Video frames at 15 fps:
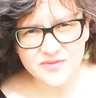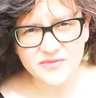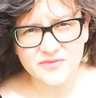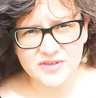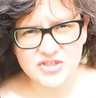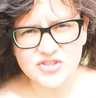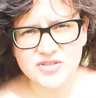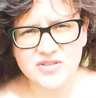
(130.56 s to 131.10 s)
the
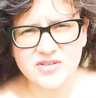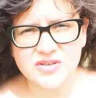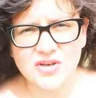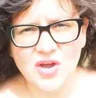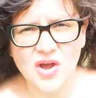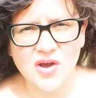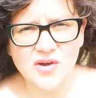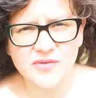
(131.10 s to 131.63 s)

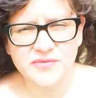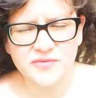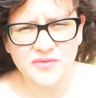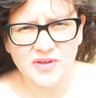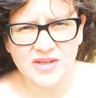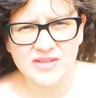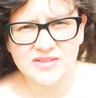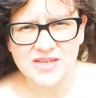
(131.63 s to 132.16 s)
vision of
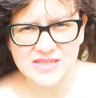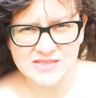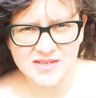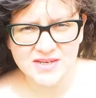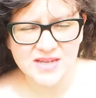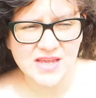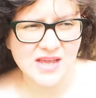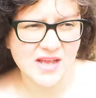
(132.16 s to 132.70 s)

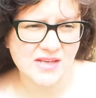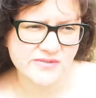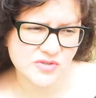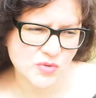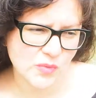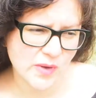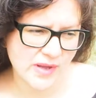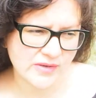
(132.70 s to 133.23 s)
Tanzania
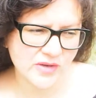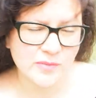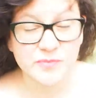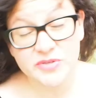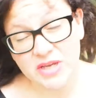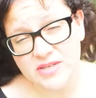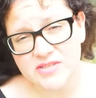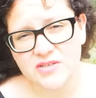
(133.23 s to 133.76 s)
is quite
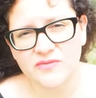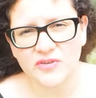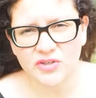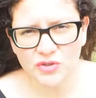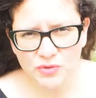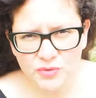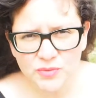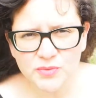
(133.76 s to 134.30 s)
objective
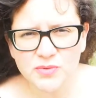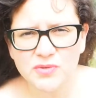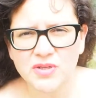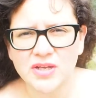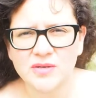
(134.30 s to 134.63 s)
and cool,